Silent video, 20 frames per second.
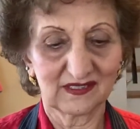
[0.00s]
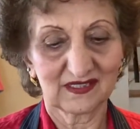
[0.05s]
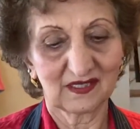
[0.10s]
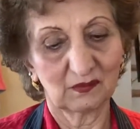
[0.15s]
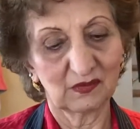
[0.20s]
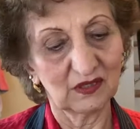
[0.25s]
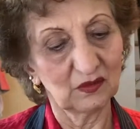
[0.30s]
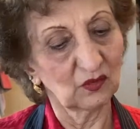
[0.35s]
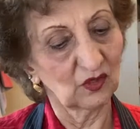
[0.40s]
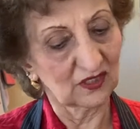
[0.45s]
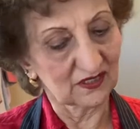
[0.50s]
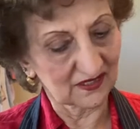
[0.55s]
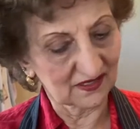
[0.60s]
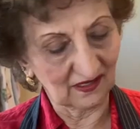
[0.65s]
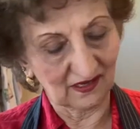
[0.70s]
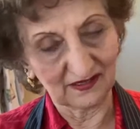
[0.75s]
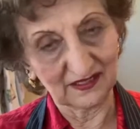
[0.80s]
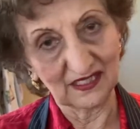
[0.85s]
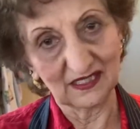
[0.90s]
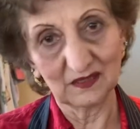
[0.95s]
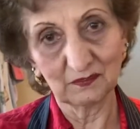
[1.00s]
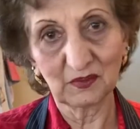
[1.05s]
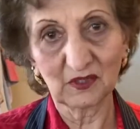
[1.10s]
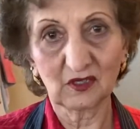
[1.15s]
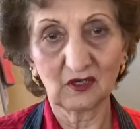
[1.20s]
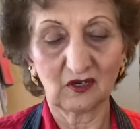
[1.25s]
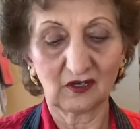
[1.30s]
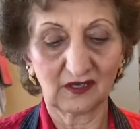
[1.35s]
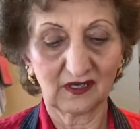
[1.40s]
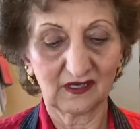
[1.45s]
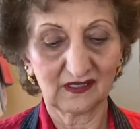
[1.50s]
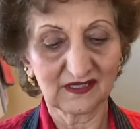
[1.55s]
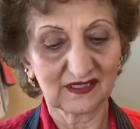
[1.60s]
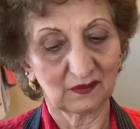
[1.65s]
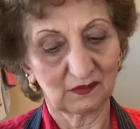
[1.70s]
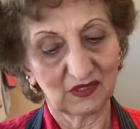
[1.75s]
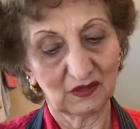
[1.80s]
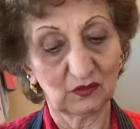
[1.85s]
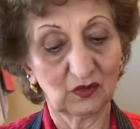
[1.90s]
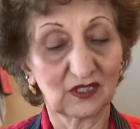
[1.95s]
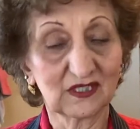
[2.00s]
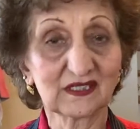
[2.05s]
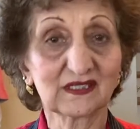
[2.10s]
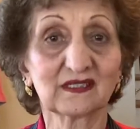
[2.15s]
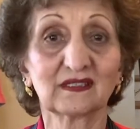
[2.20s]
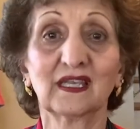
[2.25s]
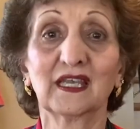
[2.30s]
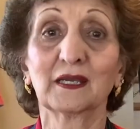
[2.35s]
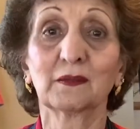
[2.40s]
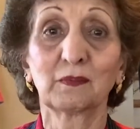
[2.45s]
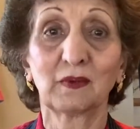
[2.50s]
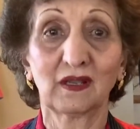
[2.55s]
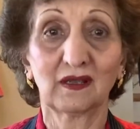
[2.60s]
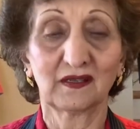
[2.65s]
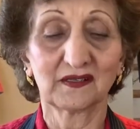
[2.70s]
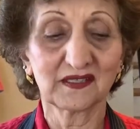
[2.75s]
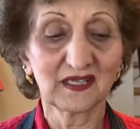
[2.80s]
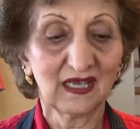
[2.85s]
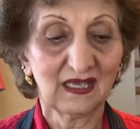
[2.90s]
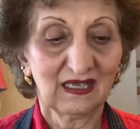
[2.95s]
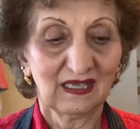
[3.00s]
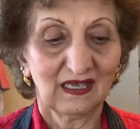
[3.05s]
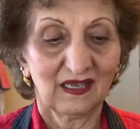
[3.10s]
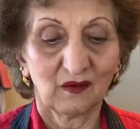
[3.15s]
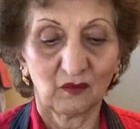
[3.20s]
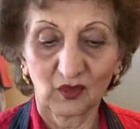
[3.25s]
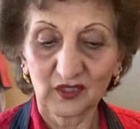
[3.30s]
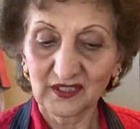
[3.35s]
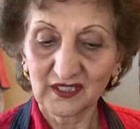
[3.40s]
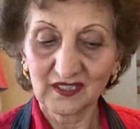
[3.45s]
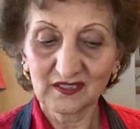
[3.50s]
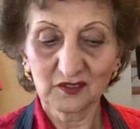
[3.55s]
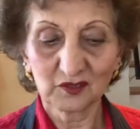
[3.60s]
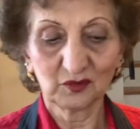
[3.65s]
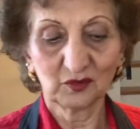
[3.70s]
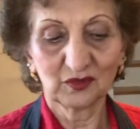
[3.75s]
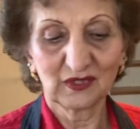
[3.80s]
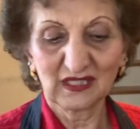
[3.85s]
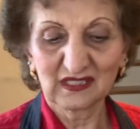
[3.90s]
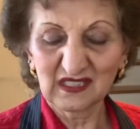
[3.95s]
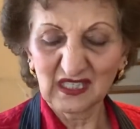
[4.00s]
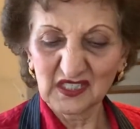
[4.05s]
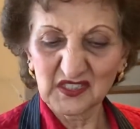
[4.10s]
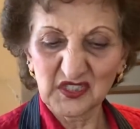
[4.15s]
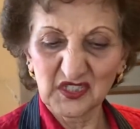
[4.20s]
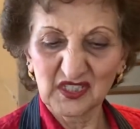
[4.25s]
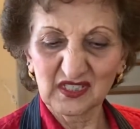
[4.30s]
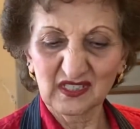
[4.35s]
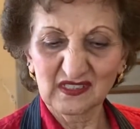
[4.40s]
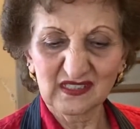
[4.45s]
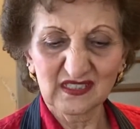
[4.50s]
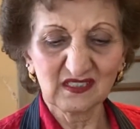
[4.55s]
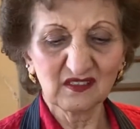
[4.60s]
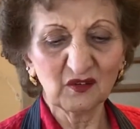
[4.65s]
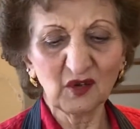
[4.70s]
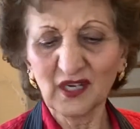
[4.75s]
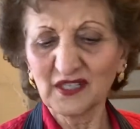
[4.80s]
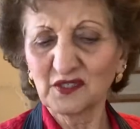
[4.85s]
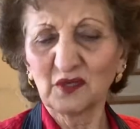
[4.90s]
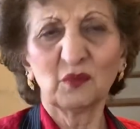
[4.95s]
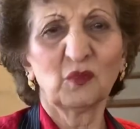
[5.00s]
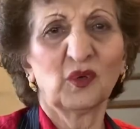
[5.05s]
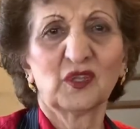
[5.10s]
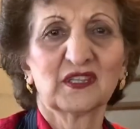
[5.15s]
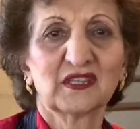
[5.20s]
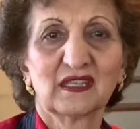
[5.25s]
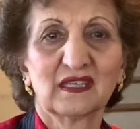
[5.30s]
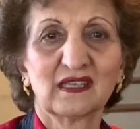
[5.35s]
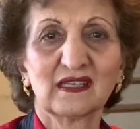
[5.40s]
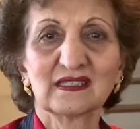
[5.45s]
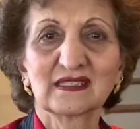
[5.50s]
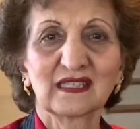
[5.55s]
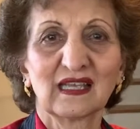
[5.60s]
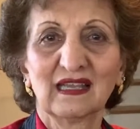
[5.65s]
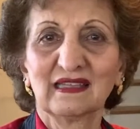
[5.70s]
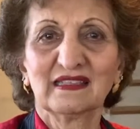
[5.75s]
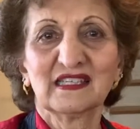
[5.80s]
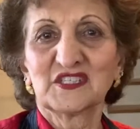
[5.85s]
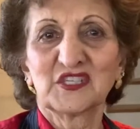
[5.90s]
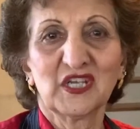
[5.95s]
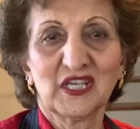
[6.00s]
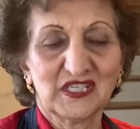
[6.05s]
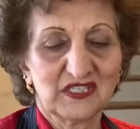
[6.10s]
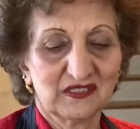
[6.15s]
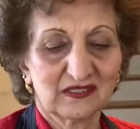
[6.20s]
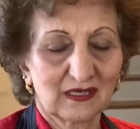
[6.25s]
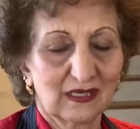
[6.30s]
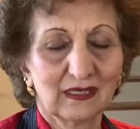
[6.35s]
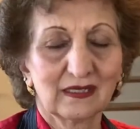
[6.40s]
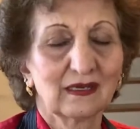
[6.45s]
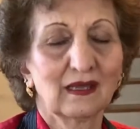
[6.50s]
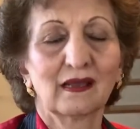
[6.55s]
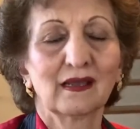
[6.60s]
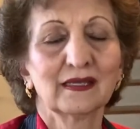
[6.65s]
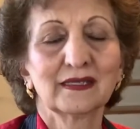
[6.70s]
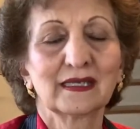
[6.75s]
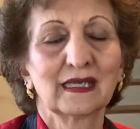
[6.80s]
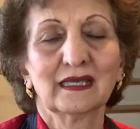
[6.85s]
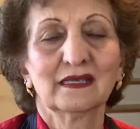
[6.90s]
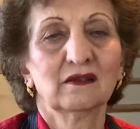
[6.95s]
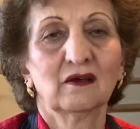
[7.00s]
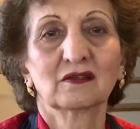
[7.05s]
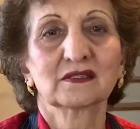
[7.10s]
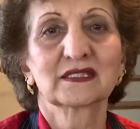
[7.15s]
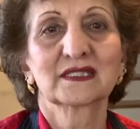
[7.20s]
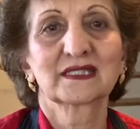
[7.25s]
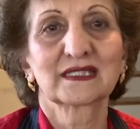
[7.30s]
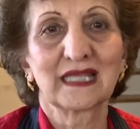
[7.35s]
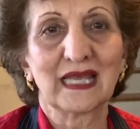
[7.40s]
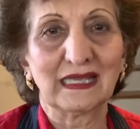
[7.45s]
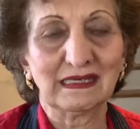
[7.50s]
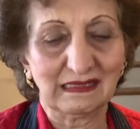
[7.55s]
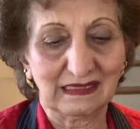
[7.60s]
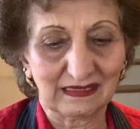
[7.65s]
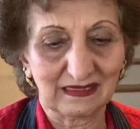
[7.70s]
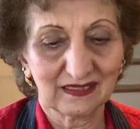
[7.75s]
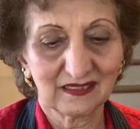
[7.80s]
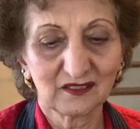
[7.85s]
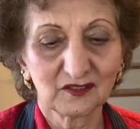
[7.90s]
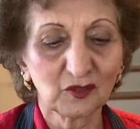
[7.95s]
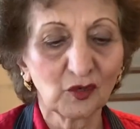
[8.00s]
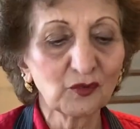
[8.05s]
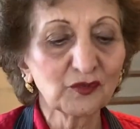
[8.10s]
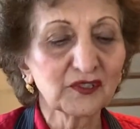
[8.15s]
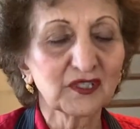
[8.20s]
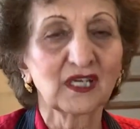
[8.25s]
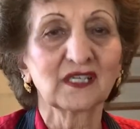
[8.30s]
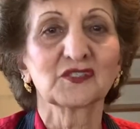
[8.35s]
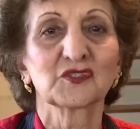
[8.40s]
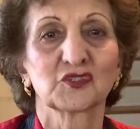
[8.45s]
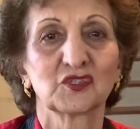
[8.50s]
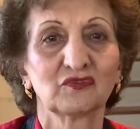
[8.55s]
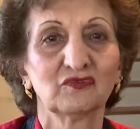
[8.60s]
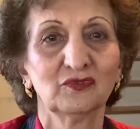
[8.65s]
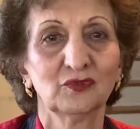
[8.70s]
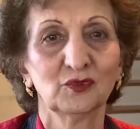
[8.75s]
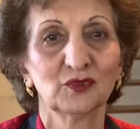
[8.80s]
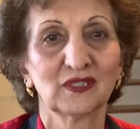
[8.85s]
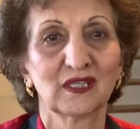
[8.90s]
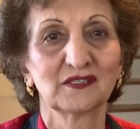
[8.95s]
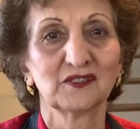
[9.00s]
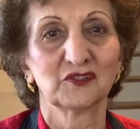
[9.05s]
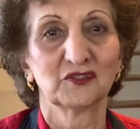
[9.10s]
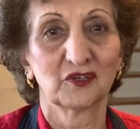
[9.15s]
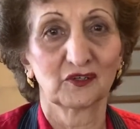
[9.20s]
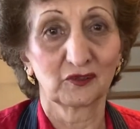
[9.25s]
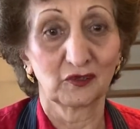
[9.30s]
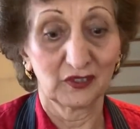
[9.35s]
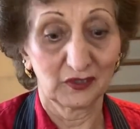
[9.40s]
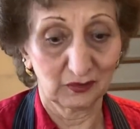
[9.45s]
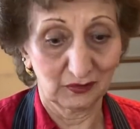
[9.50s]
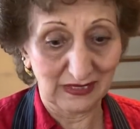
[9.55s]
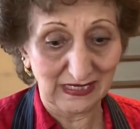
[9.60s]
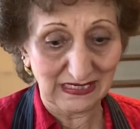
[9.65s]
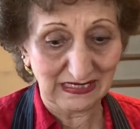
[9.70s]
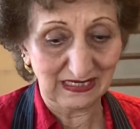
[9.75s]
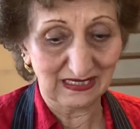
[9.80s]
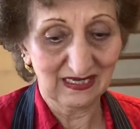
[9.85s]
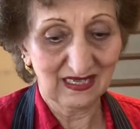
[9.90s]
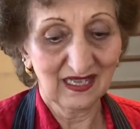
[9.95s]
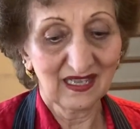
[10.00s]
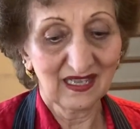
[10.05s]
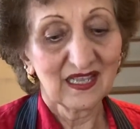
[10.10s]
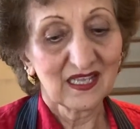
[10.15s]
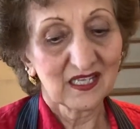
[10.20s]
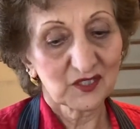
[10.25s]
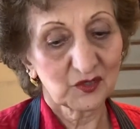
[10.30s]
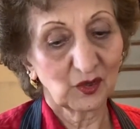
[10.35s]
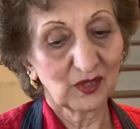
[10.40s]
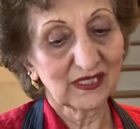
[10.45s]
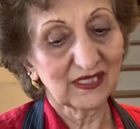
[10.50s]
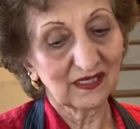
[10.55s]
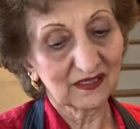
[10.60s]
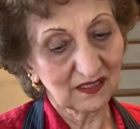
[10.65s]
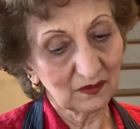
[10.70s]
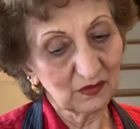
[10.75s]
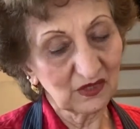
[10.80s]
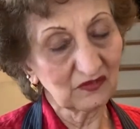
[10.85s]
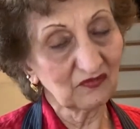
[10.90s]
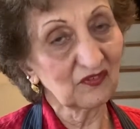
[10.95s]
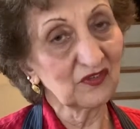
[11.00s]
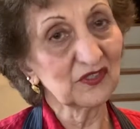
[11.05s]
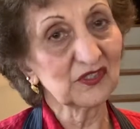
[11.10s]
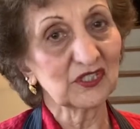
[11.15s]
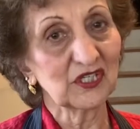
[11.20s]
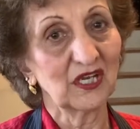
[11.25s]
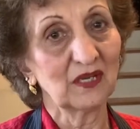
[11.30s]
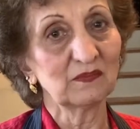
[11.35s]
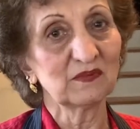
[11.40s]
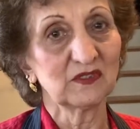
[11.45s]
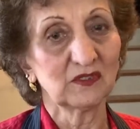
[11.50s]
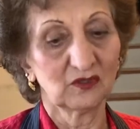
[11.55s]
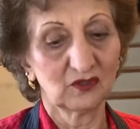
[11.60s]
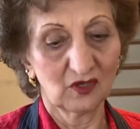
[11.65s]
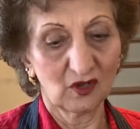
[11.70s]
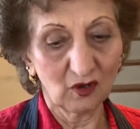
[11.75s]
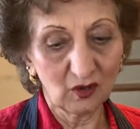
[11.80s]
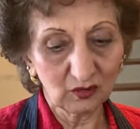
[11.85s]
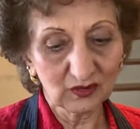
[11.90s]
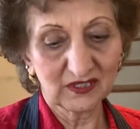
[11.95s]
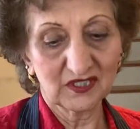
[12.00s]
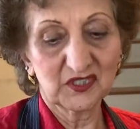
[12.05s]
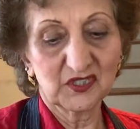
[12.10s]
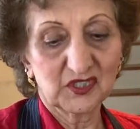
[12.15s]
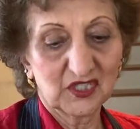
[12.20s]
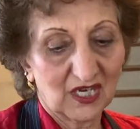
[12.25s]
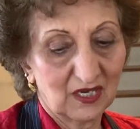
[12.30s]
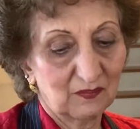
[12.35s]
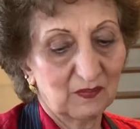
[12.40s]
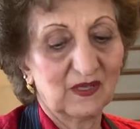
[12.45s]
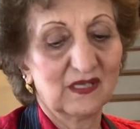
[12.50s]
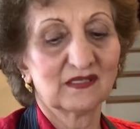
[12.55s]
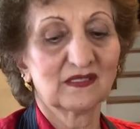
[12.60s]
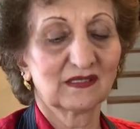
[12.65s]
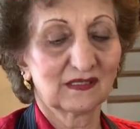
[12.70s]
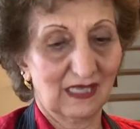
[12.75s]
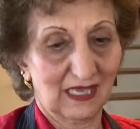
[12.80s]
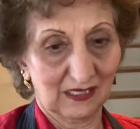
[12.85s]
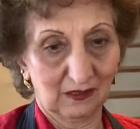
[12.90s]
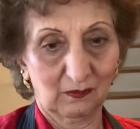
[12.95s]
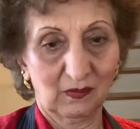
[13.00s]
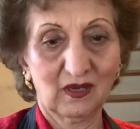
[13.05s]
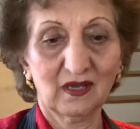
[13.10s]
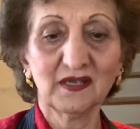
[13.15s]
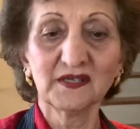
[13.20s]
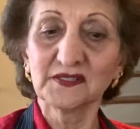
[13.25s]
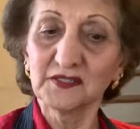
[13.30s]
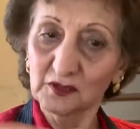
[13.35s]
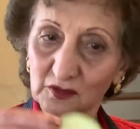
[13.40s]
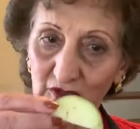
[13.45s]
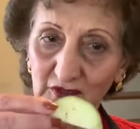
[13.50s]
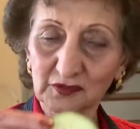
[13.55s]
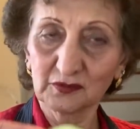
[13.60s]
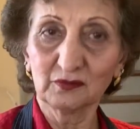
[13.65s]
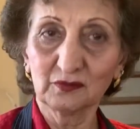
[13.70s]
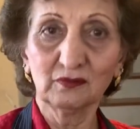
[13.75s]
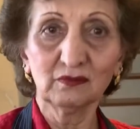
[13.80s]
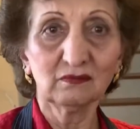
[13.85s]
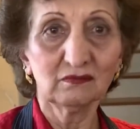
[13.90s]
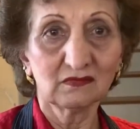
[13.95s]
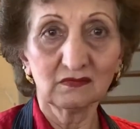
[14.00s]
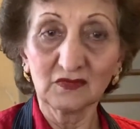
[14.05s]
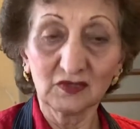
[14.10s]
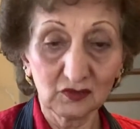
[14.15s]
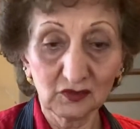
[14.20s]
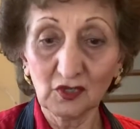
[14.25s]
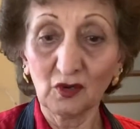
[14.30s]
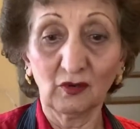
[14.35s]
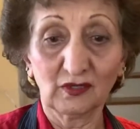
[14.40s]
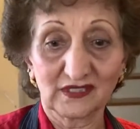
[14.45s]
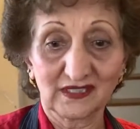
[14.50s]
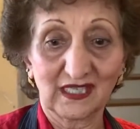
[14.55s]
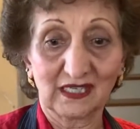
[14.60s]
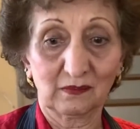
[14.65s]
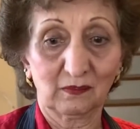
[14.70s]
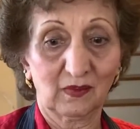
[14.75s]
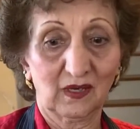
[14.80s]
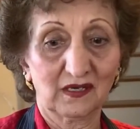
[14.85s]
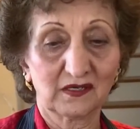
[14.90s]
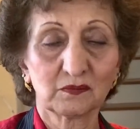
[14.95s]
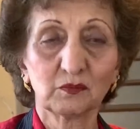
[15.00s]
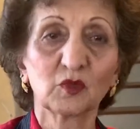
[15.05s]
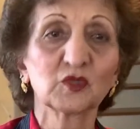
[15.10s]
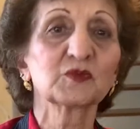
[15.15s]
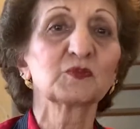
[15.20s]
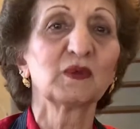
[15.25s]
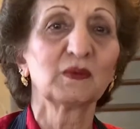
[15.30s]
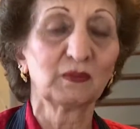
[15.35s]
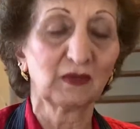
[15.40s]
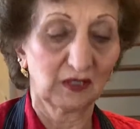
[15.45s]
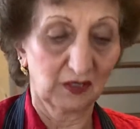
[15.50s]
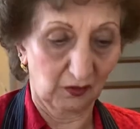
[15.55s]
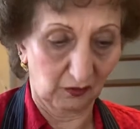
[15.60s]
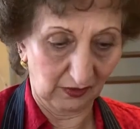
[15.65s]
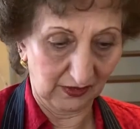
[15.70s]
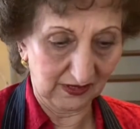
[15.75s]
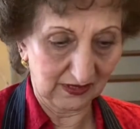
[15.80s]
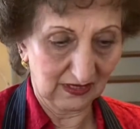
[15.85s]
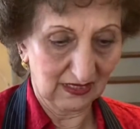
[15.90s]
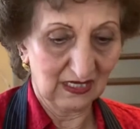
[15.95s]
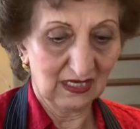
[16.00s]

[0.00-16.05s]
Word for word: Somebody wants onion pakora, somebody wants eggplant. What they do, they touch it and see. oh, I don't want this, and they change it. And I cannot stand it. Don't touch the food that you're not going to eat. So I cut them different shapes. You know this shape is eggplant. You're going to, you know it's eggplant. Most people know it.